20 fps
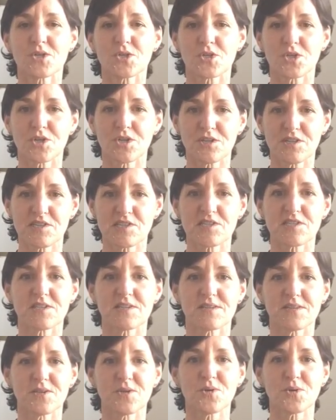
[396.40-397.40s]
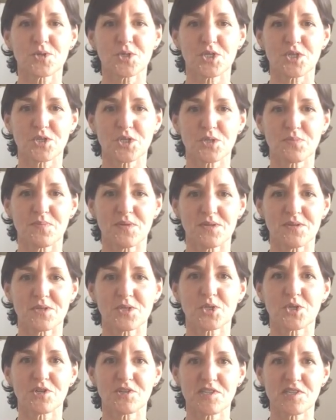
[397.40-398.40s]
Trust your judgment,
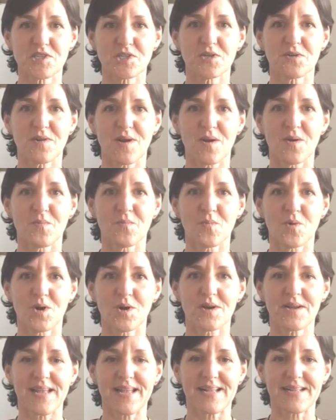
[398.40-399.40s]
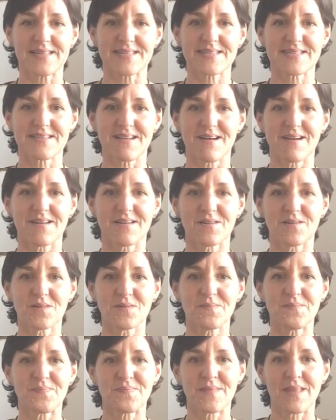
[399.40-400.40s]
trust your own working
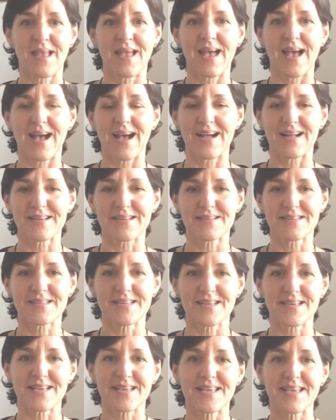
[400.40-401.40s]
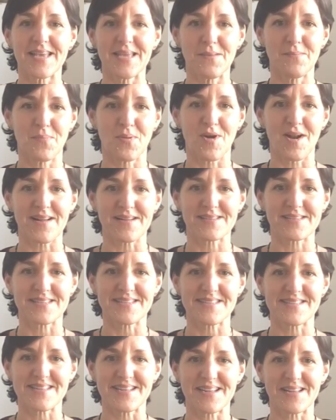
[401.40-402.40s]
style, and keep
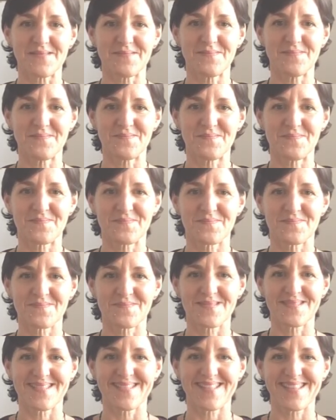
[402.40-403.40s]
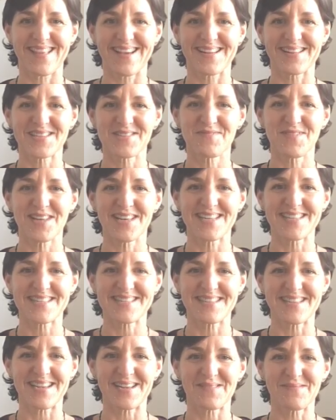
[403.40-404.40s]
practicing. Thanks for
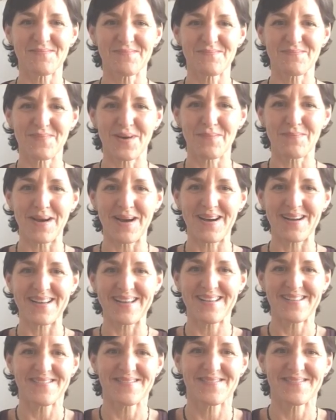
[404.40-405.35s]
listening. Bye-bye.